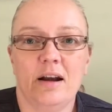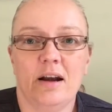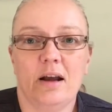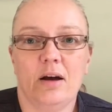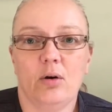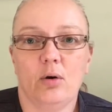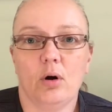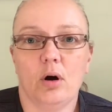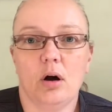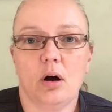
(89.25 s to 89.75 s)

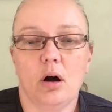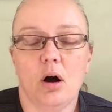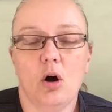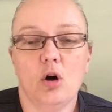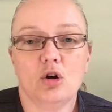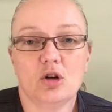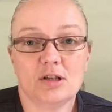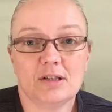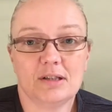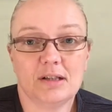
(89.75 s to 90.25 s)
Now,
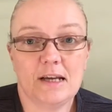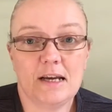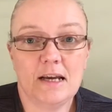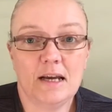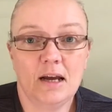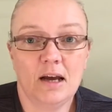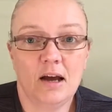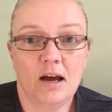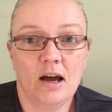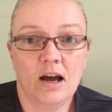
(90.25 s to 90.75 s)
honestly,
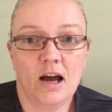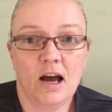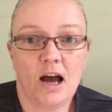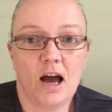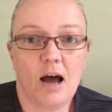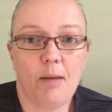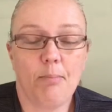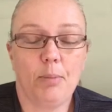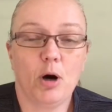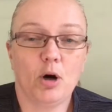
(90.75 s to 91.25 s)

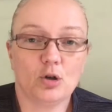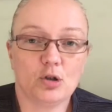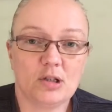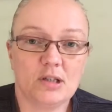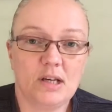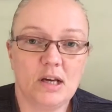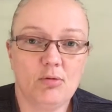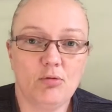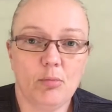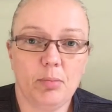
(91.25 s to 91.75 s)

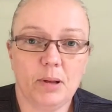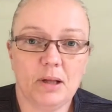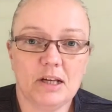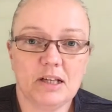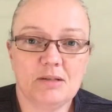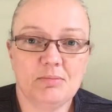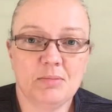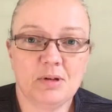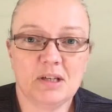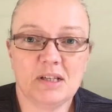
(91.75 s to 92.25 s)
post-knee
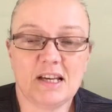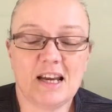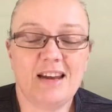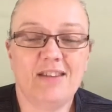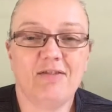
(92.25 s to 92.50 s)
replacement,